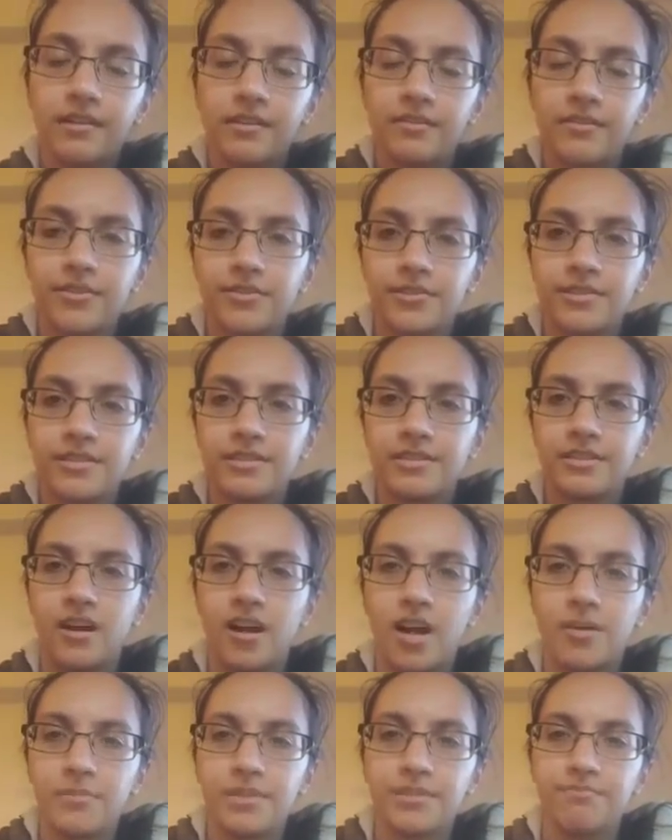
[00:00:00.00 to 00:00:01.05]
There's this
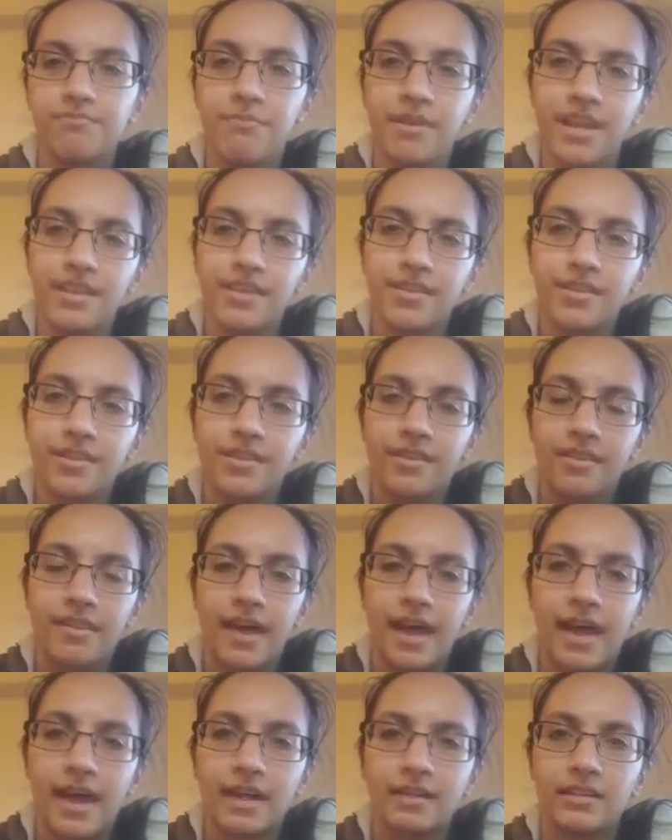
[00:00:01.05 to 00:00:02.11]
common myth
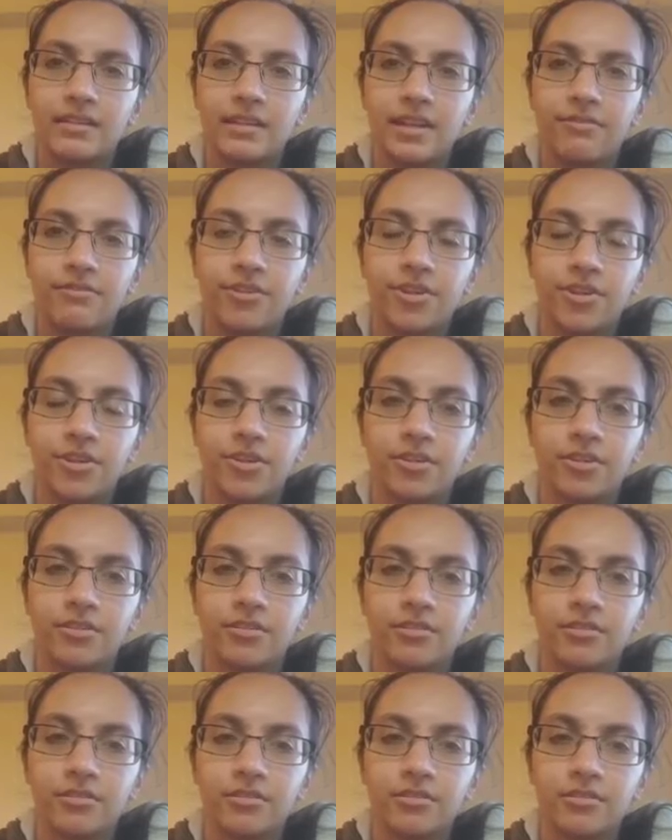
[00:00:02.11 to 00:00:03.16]
that if
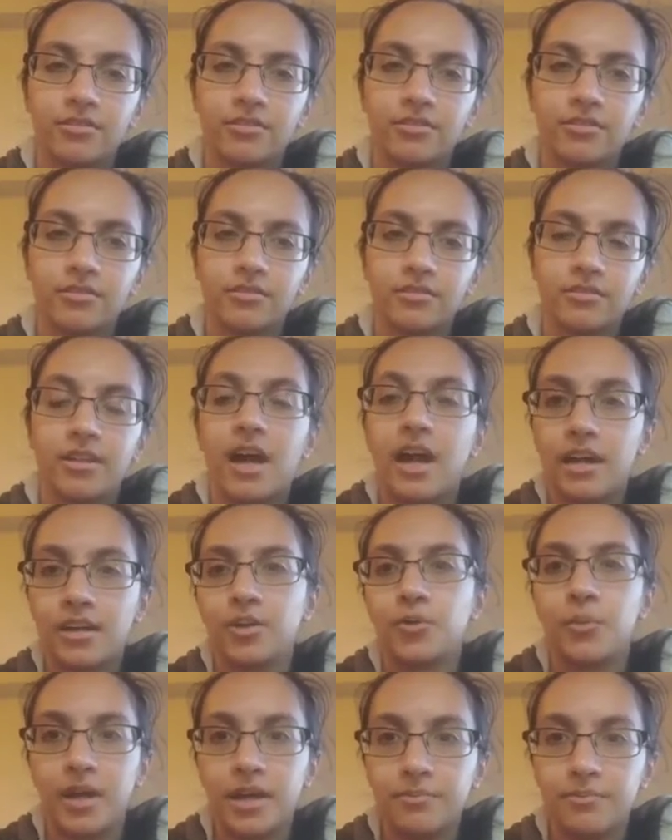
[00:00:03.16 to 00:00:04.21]
you're not a
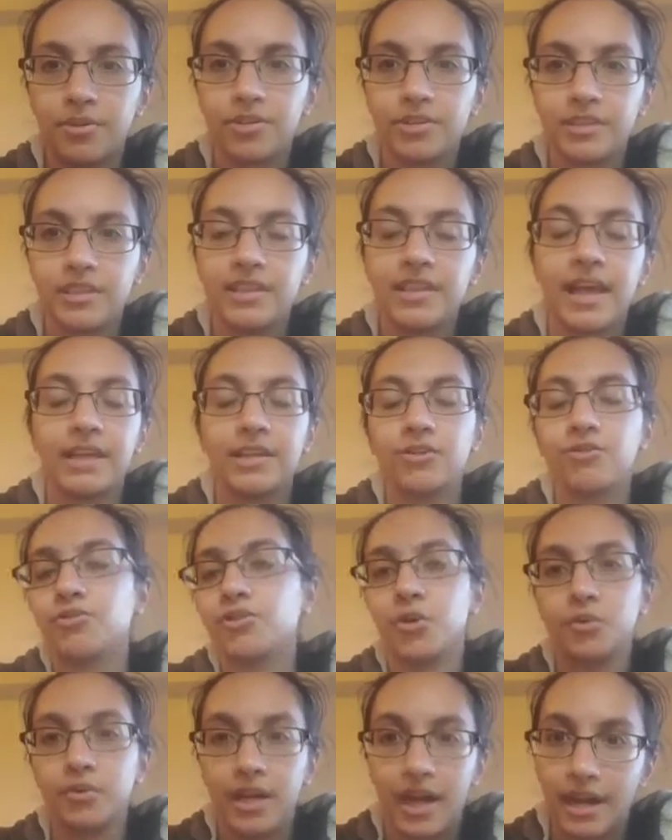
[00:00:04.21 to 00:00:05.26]
white person, that you
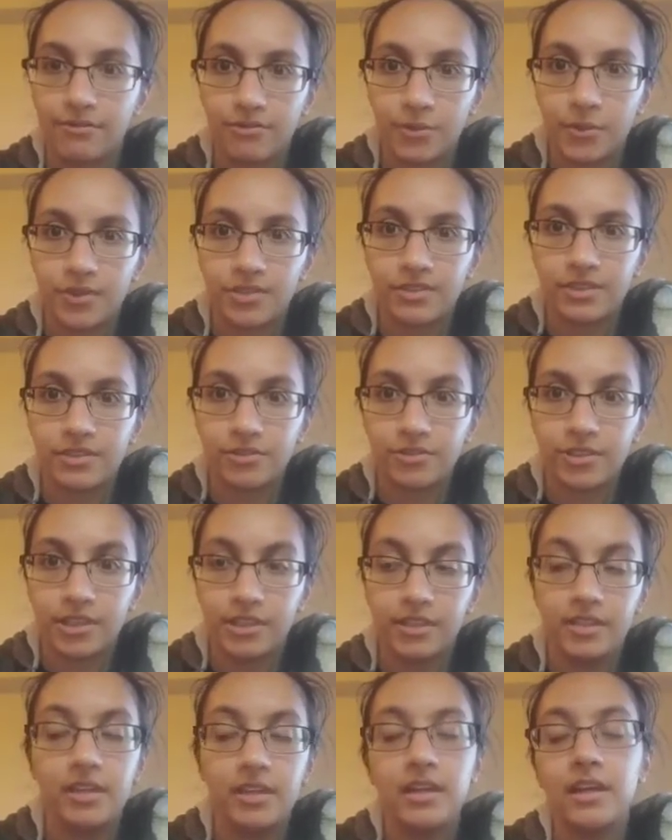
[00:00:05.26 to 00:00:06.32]
don't have to wear
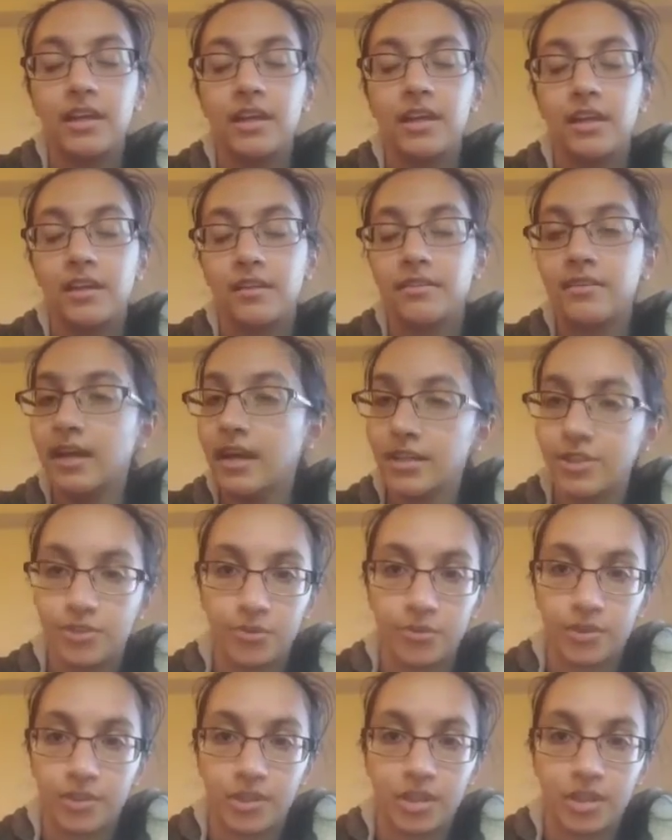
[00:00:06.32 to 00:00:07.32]
sunscreen. Not true at